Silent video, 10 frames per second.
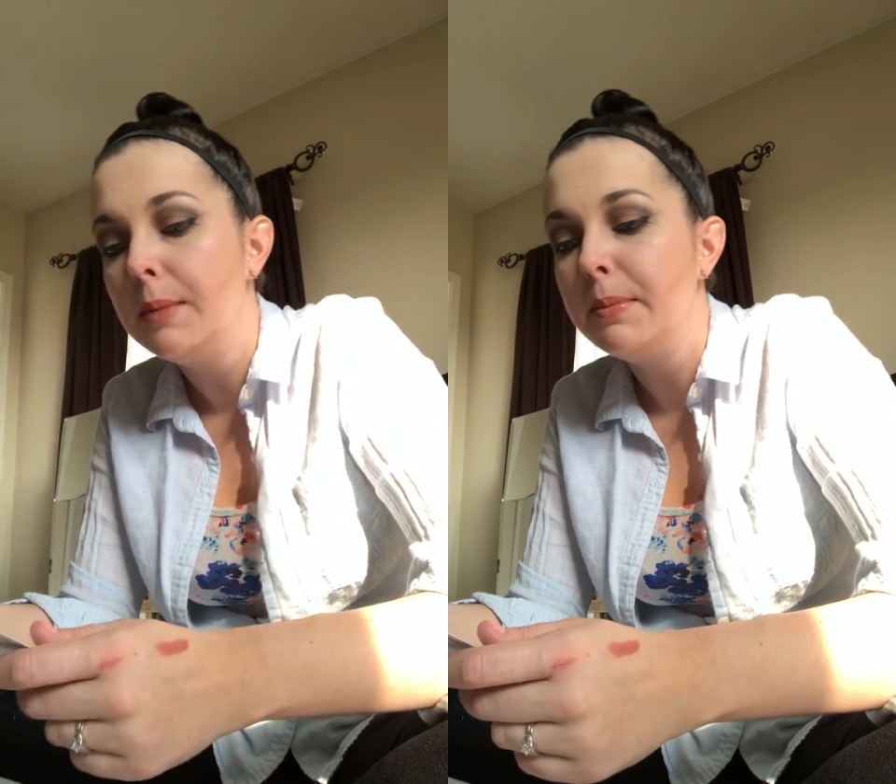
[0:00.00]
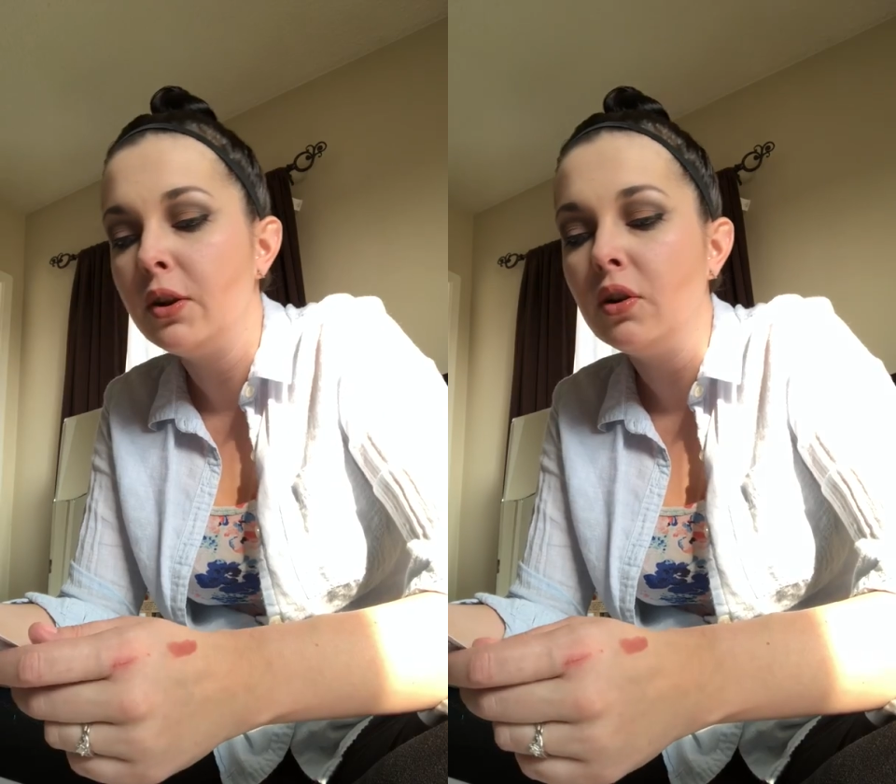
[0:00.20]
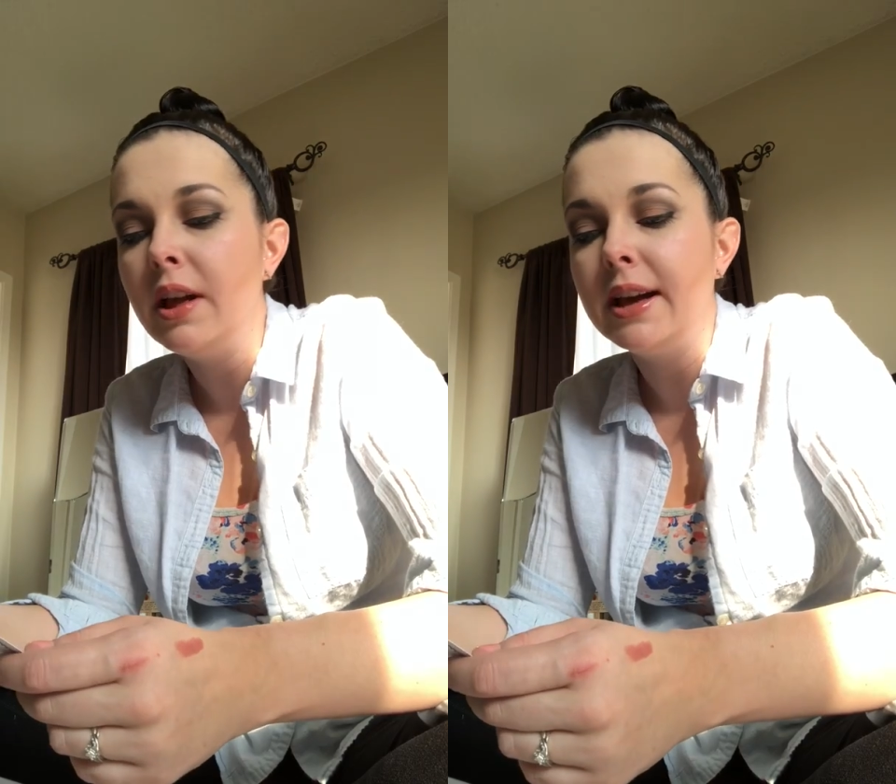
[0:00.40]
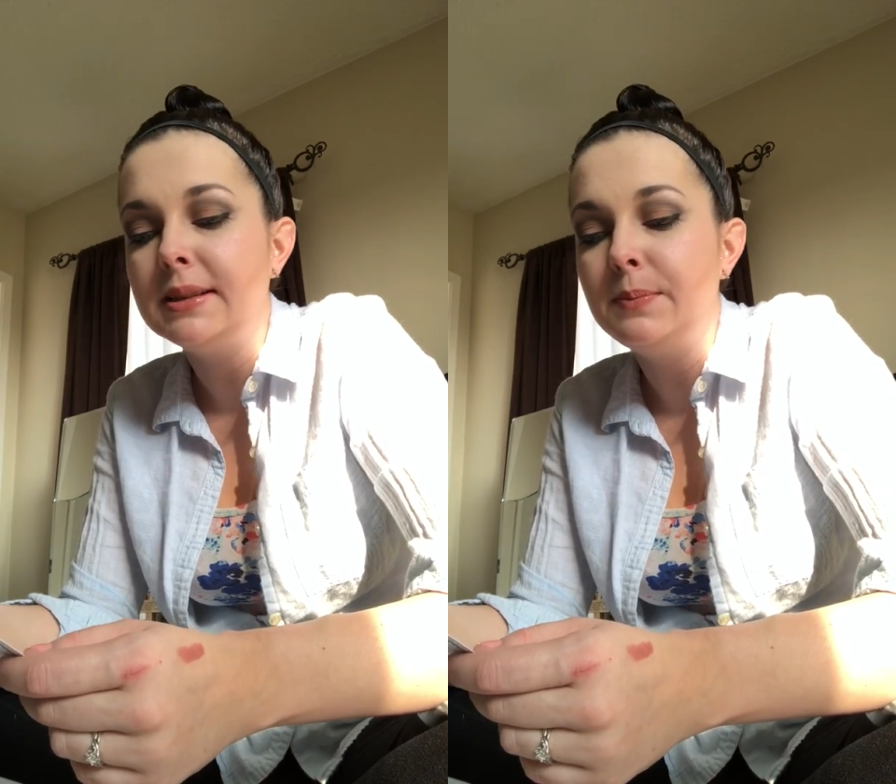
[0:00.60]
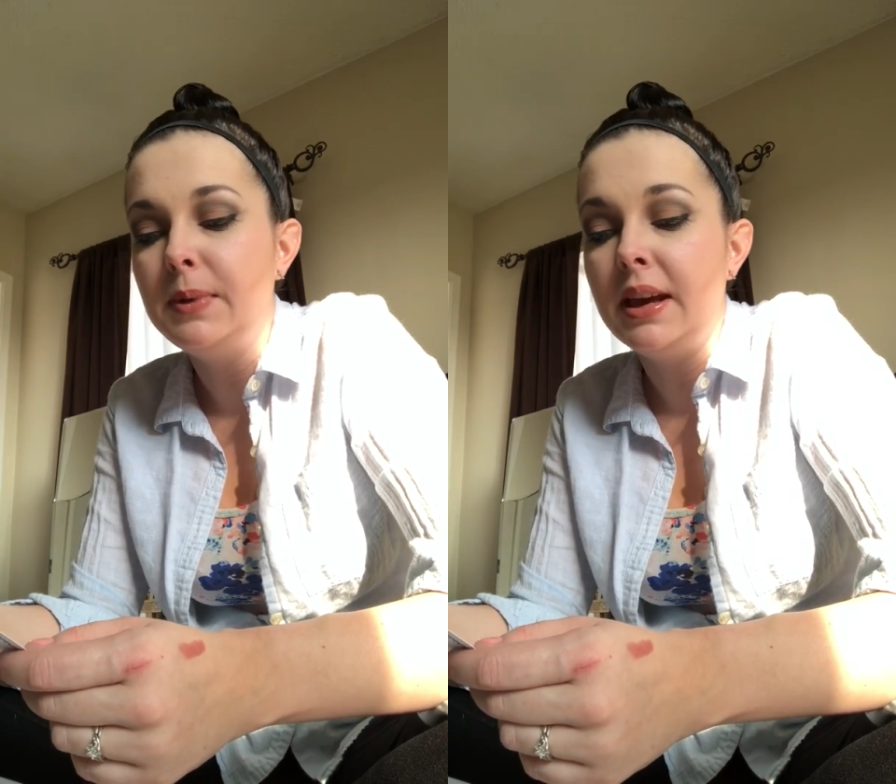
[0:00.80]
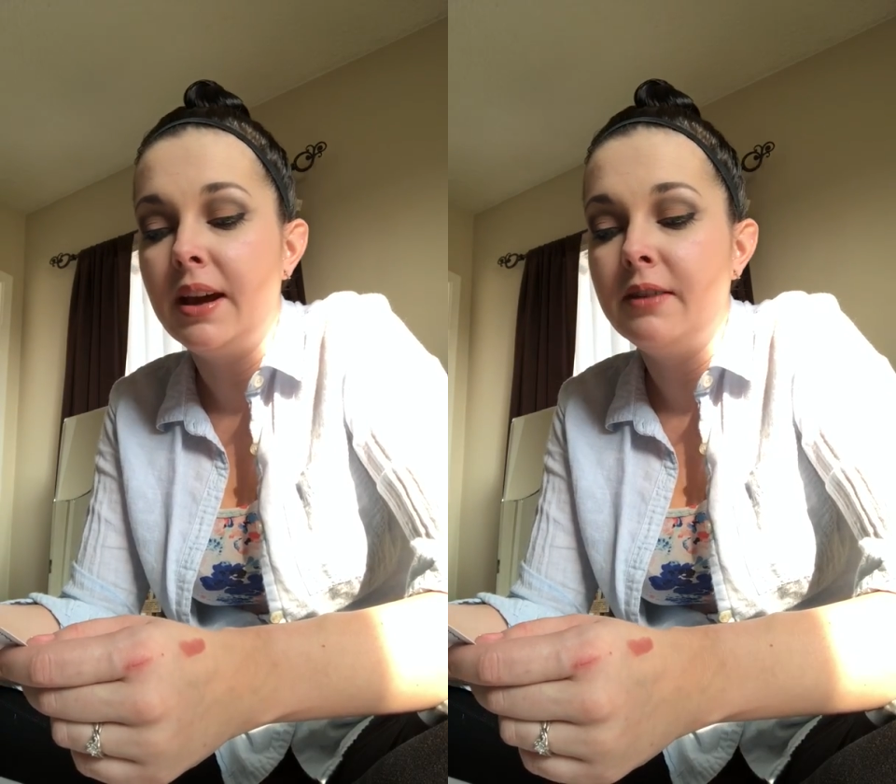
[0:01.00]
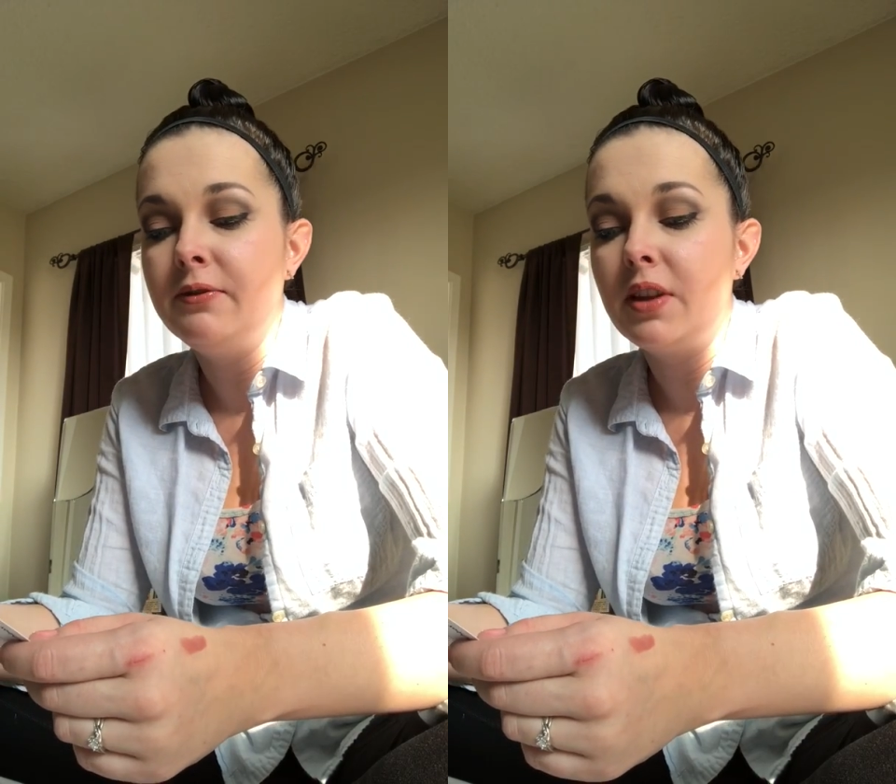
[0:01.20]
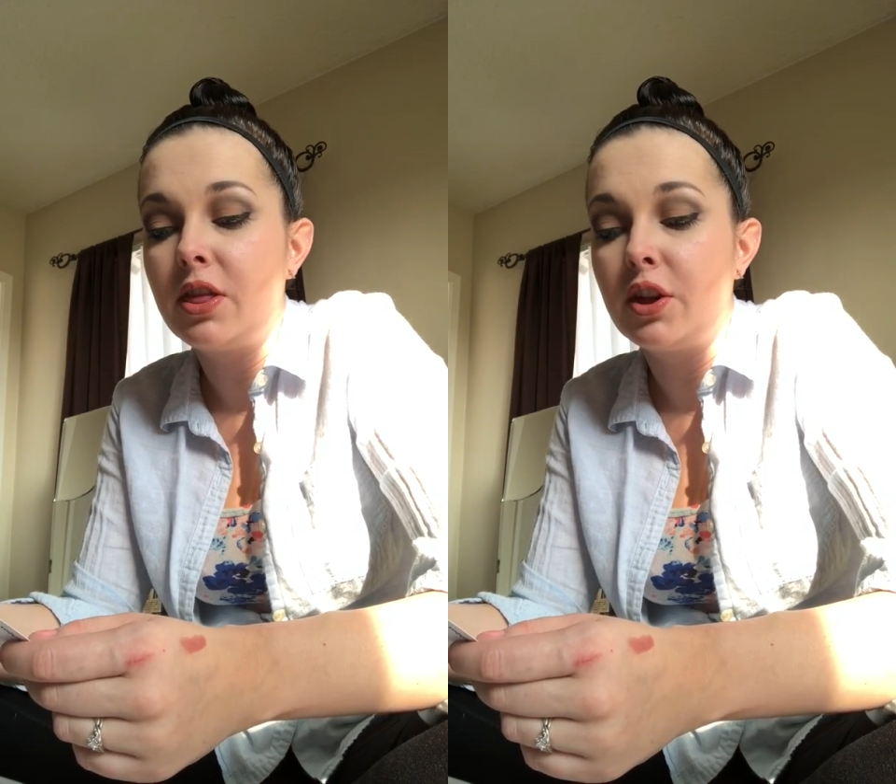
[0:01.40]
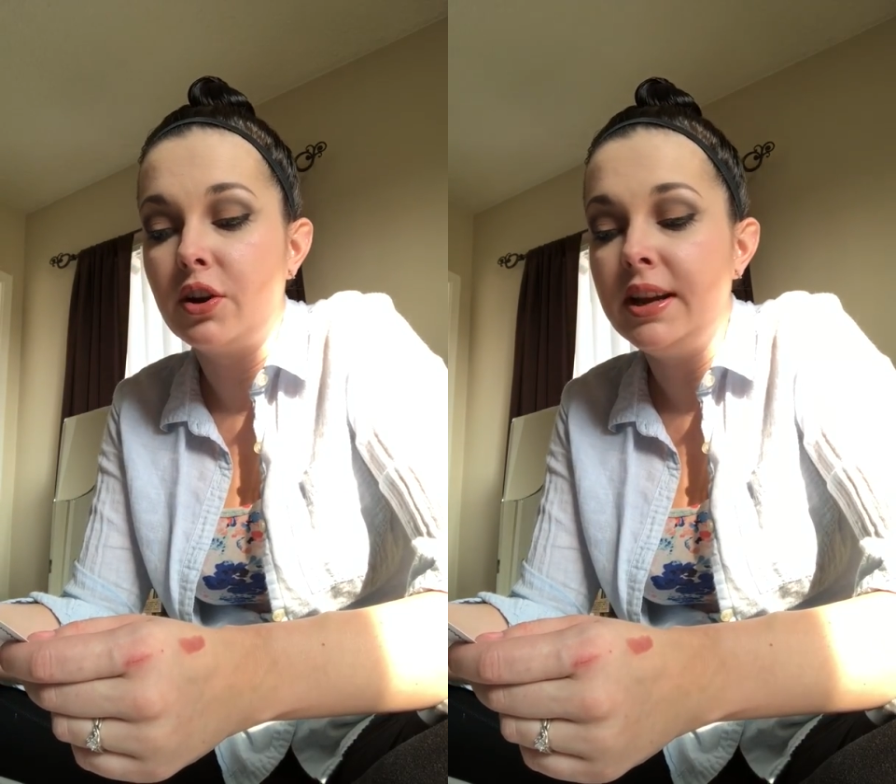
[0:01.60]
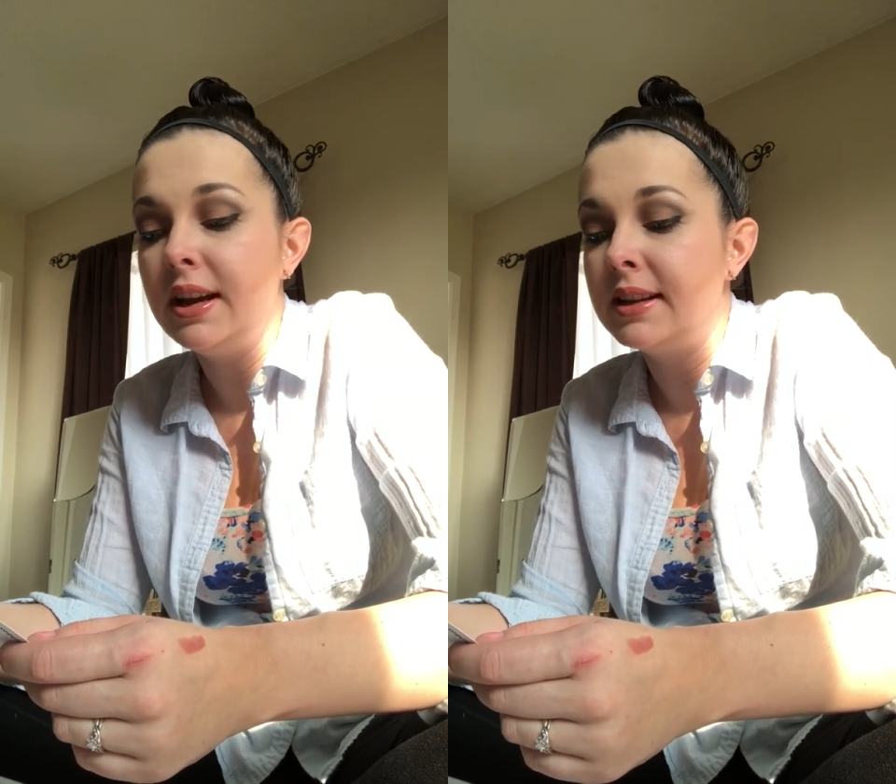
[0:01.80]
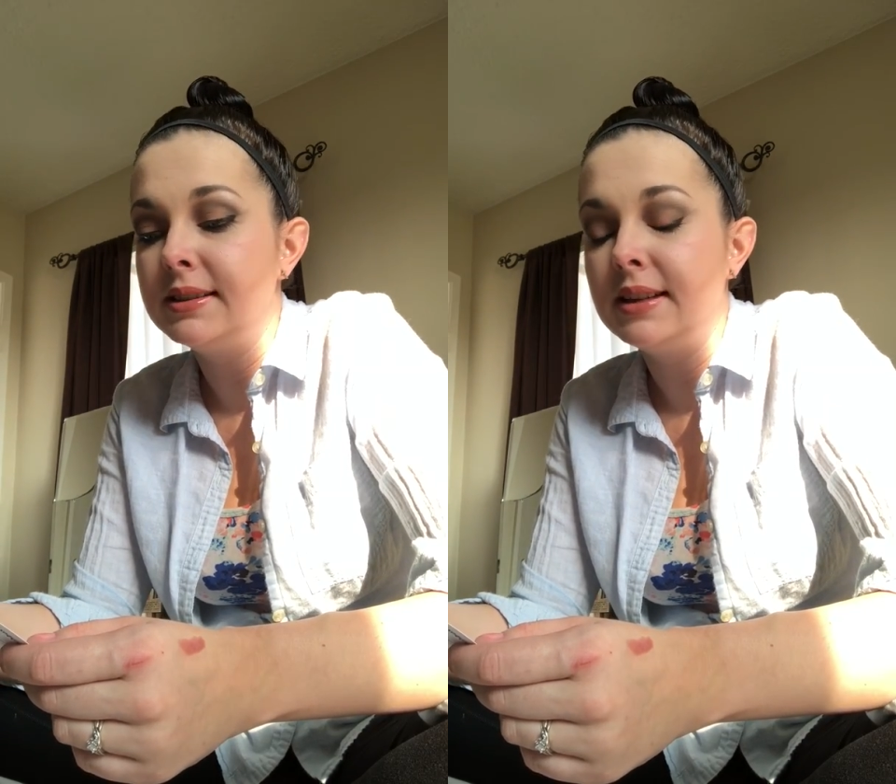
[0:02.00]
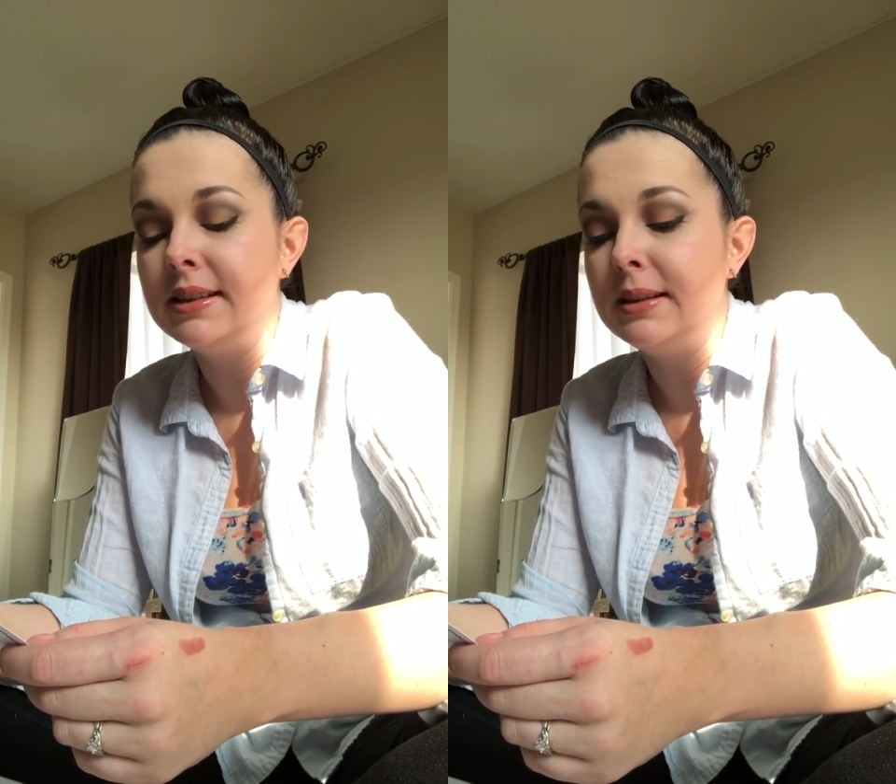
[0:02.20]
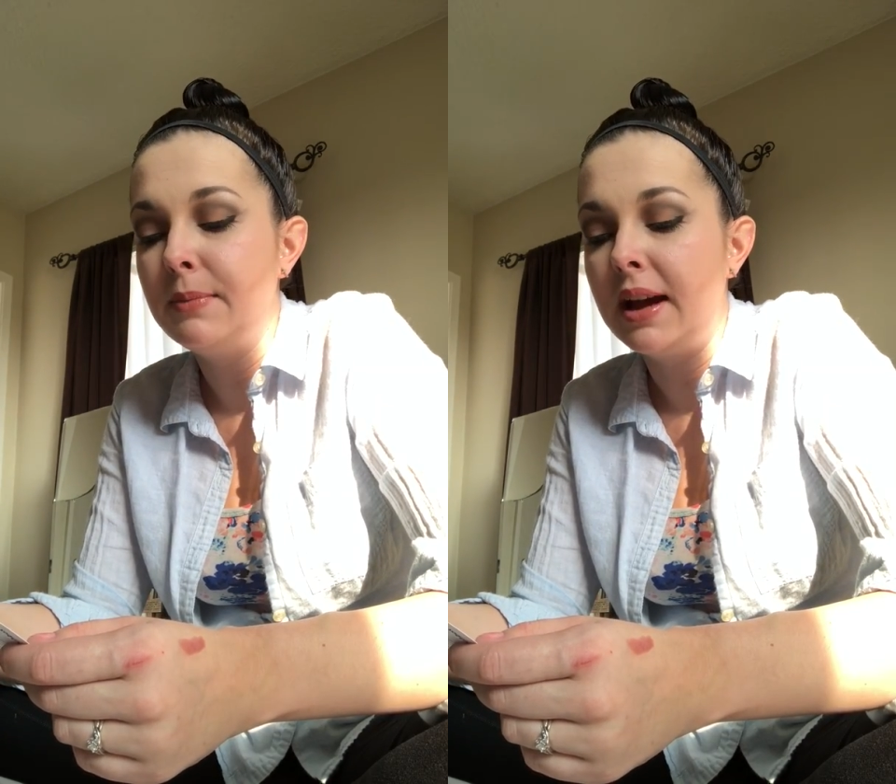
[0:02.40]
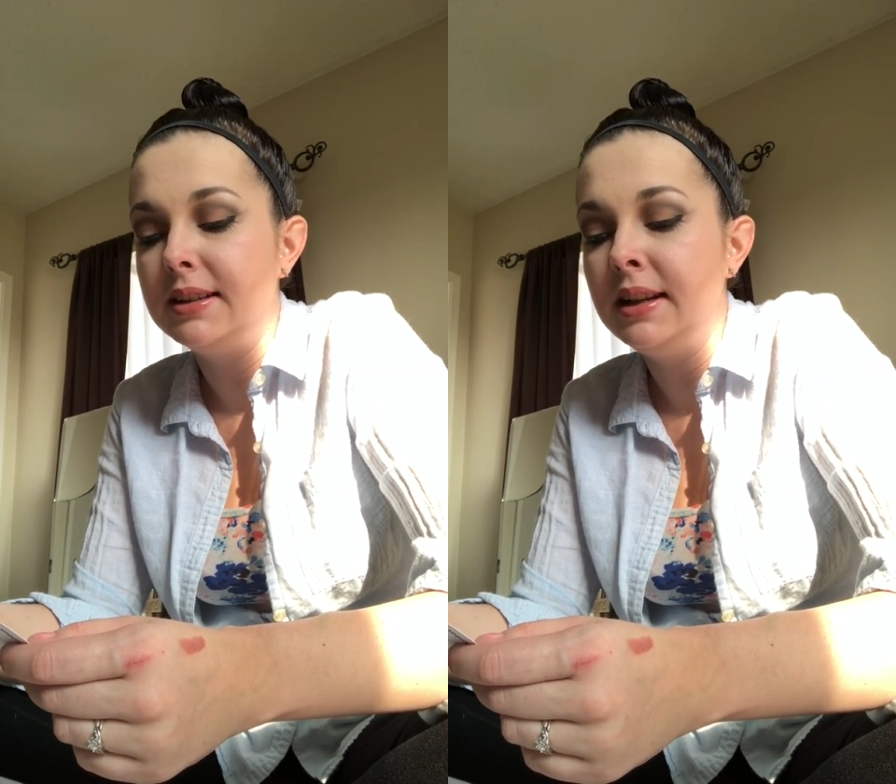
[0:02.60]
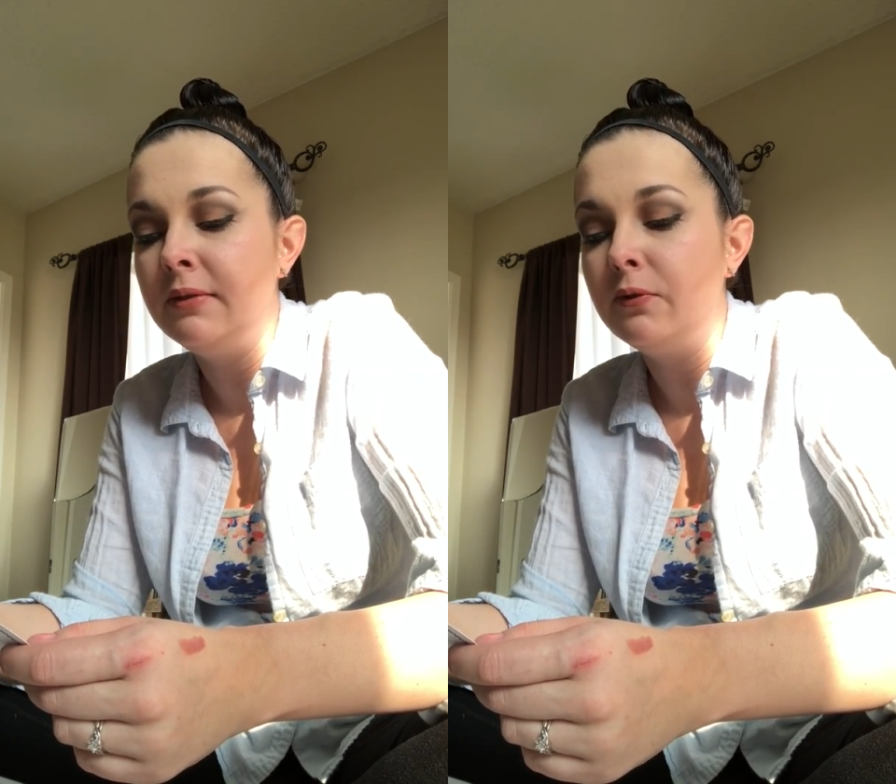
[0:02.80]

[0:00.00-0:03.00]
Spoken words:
Mineral SPF 30 Unscented Matte Tint.